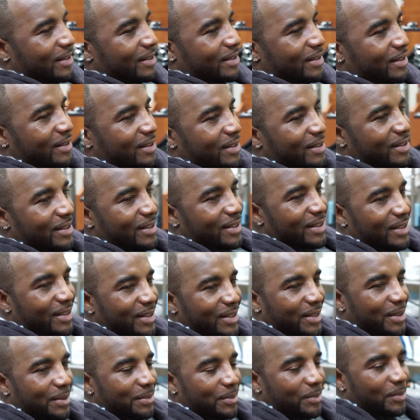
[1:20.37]
prepare
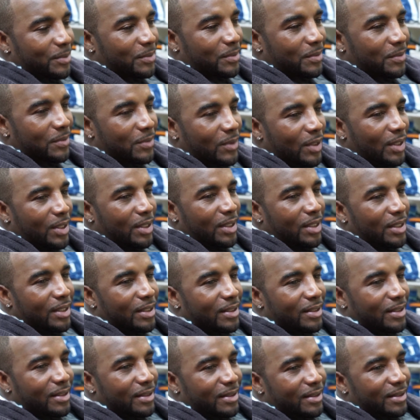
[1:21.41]
prior to
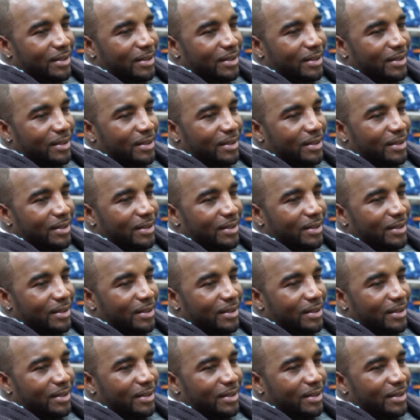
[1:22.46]
surgery.